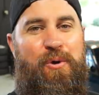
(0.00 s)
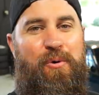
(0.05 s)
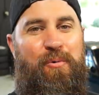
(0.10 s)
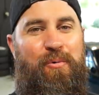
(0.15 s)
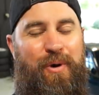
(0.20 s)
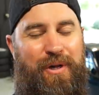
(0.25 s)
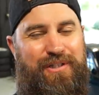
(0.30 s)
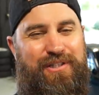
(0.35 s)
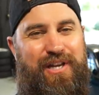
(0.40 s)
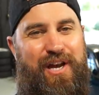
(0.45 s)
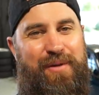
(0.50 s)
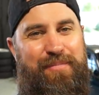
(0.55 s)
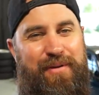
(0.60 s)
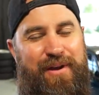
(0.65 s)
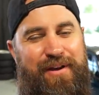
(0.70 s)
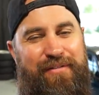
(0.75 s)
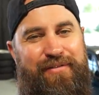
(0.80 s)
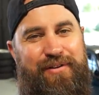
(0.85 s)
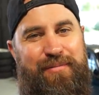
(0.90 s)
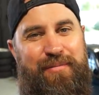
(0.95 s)
What's up,
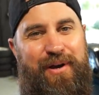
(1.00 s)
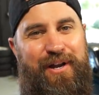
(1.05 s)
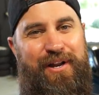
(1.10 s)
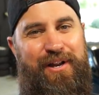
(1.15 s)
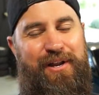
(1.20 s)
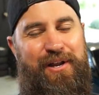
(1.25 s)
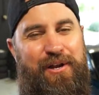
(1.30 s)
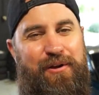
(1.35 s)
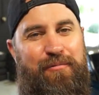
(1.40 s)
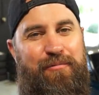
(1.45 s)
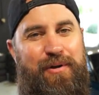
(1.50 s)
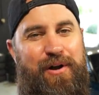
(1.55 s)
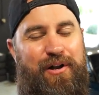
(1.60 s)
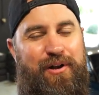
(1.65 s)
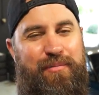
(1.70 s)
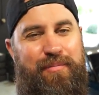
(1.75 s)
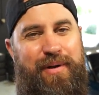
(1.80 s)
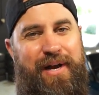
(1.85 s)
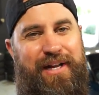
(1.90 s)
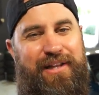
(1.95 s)
everybody?
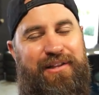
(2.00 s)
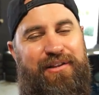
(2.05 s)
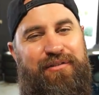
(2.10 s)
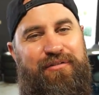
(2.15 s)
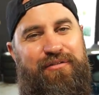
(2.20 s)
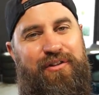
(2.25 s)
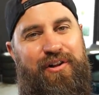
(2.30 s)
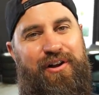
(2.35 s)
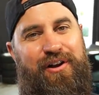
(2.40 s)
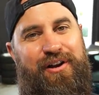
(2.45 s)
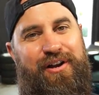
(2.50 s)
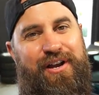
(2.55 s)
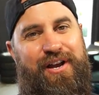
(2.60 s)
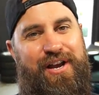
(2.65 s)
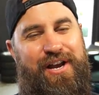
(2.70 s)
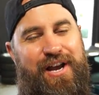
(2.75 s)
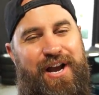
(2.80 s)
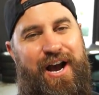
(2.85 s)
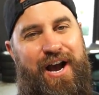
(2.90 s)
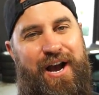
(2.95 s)
Welcome back to the vlog.
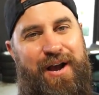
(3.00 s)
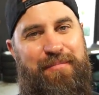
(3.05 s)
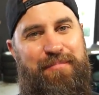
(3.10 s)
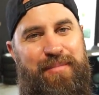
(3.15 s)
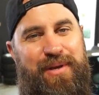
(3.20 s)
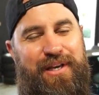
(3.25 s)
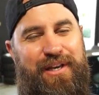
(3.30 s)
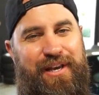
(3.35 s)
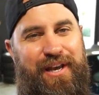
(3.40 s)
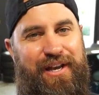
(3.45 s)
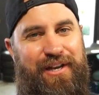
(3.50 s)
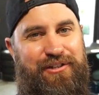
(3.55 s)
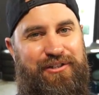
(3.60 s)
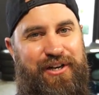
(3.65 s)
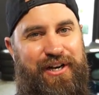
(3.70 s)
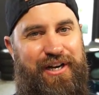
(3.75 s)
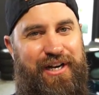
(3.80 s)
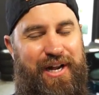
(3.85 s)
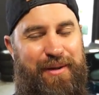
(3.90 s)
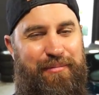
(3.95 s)
I'm Mickey
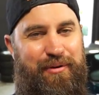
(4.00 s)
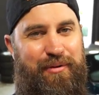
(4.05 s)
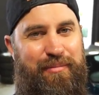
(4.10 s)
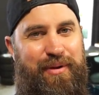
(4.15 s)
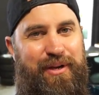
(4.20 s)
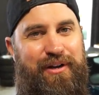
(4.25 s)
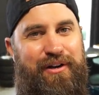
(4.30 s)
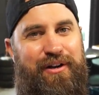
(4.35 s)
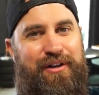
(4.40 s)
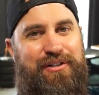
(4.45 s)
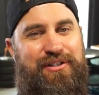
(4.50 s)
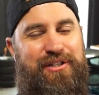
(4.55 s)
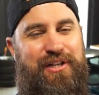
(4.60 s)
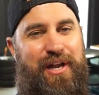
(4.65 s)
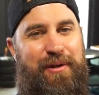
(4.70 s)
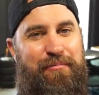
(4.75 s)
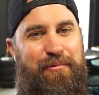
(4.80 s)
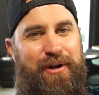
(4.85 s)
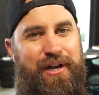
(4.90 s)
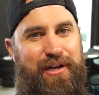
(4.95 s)
Andrade, and I'm gonna be your host
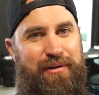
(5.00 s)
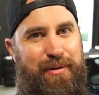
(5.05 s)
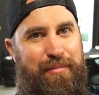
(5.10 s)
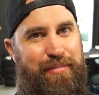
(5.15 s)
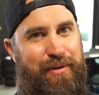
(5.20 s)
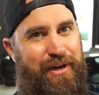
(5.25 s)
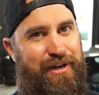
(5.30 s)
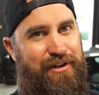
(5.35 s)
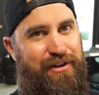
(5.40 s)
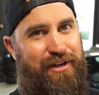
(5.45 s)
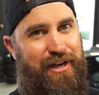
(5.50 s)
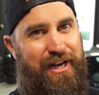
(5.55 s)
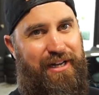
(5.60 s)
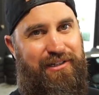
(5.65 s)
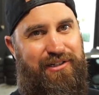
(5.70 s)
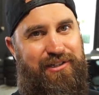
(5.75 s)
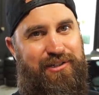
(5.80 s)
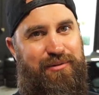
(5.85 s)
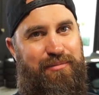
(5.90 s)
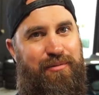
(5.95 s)
today. We're gonna be bringing you
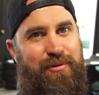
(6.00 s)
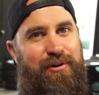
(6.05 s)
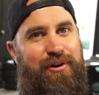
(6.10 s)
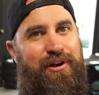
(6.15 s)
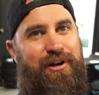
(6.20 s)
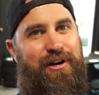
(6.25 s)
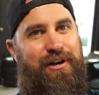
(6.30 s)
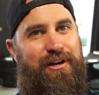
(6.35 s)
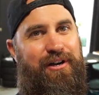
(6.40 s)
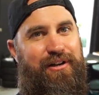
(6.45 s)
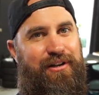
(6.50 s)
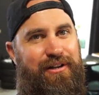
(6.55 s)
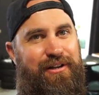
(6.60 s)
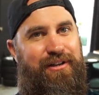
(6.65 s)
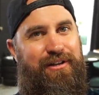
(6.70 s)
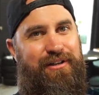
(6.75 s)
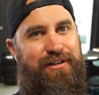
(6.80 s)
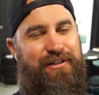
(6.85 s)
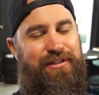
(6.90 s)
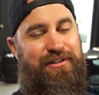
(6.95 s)
guys some more
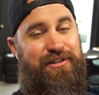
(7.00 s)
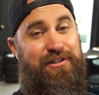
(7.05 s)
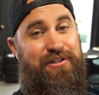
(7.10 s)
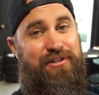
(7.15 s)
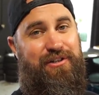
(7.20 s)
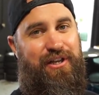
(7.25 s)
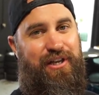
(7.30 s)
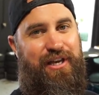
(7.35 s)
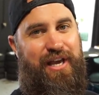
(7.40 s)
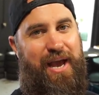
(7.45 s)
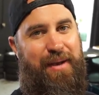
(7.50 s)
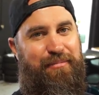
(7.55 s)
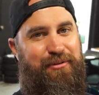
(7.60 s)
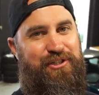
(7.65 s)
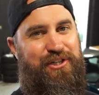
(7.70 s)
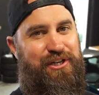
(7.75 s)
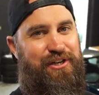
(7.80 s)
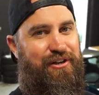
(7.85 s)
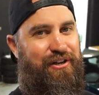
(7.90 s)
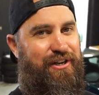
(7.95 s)
Suzuki
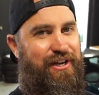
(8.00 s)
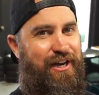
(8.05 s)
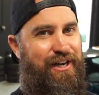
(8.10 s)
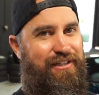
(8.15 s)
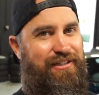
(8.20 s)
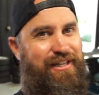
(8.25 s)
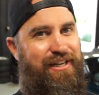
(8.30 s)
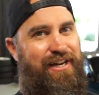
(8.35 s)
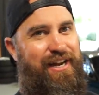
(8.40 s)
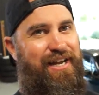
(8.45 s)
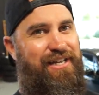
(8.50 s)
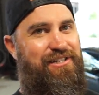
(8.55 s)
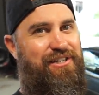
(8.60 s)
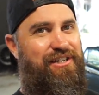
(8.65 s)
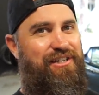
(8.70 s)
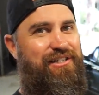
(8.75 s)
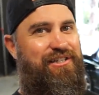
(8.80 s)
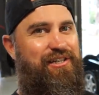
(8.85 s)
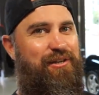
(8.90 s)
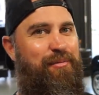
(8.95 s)
Cappuccino content, as you
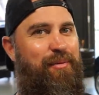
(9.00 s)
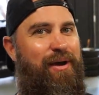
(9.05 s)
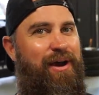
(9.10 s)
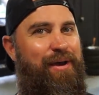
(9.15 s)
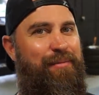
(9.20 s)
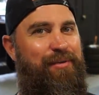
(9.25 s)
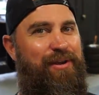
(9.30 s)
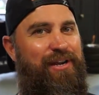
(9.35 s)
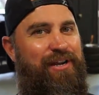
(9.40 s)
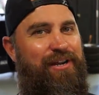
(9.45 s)
can see behind me